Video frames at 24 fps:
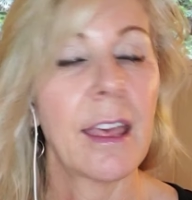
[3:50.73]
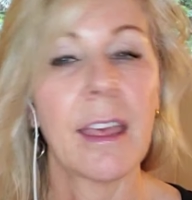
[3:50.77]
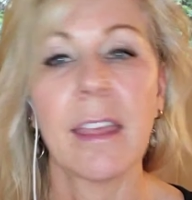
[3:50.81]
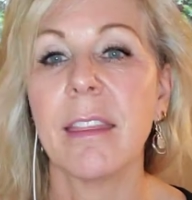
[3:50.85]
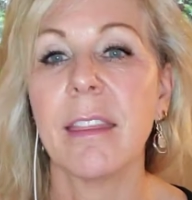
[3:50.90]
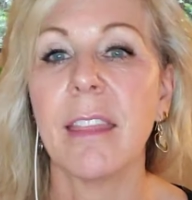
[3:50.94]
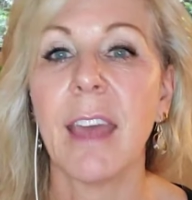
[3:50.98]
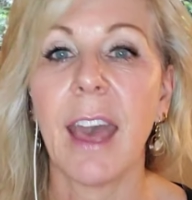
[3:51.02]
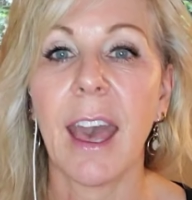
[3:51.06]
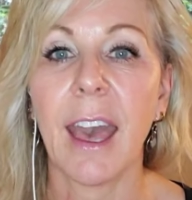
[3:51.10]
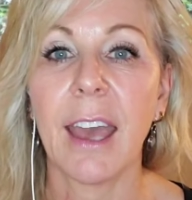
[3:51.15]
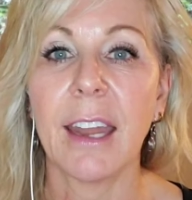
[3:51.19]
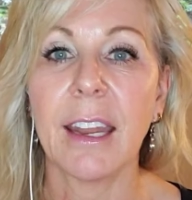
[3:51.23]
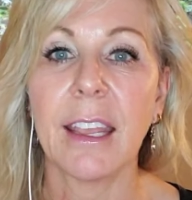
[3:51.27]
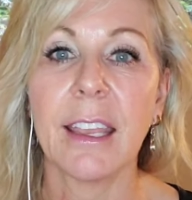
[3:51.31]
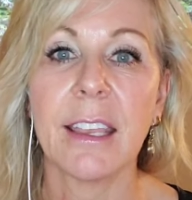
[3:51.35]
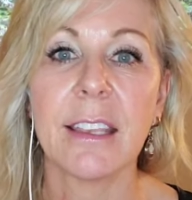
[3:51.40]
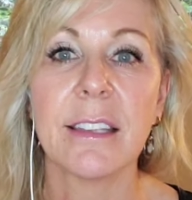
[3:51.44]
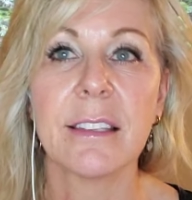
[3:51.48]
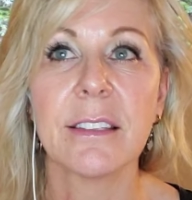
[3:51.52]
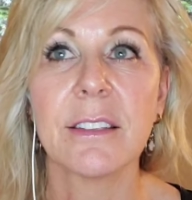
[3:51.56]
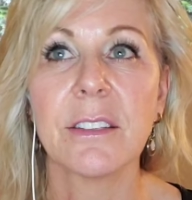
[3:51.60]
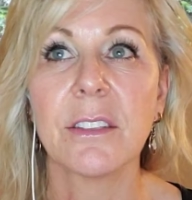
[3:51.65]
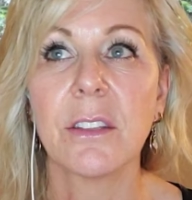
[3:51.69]
That
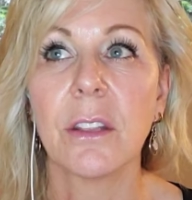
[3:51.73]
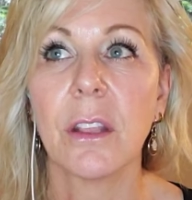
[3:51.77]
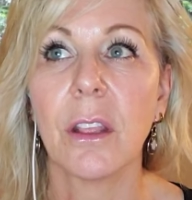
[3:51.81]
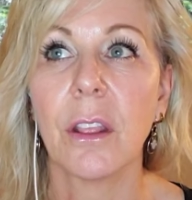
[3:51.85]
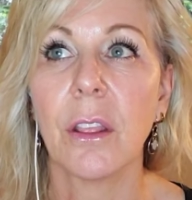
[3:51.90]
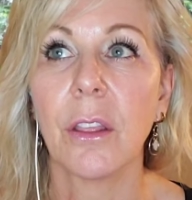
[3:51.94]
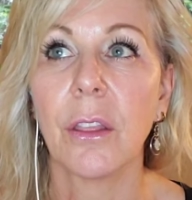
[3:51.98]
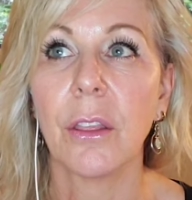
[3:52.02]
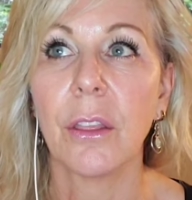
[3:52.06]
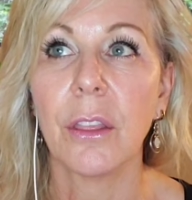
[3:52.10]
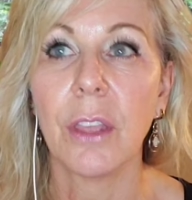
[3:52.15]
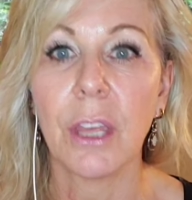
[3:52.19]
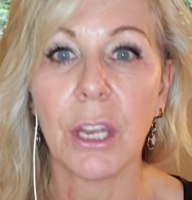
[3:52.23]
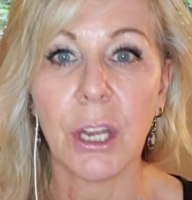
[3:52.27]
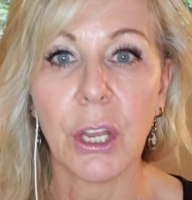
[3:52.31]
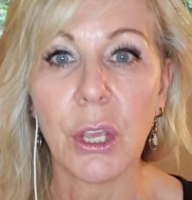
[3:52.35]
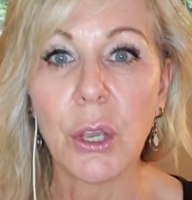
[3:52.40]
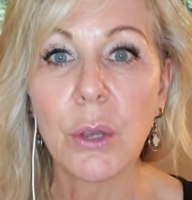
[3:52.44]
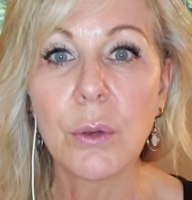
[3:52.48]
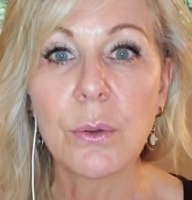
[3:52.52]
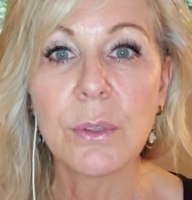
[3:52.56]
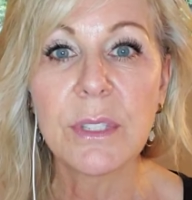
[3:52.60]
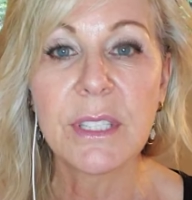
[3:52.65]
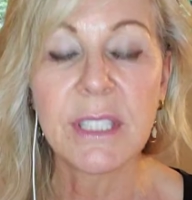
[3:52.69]
is the
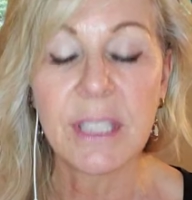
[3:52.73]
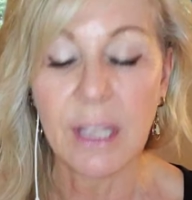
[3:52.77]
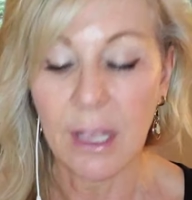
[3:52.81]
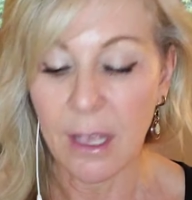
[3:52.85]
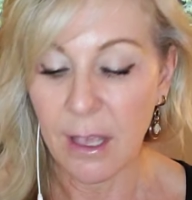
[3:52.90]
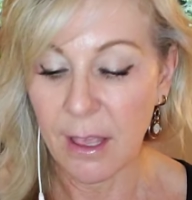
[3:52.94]
news,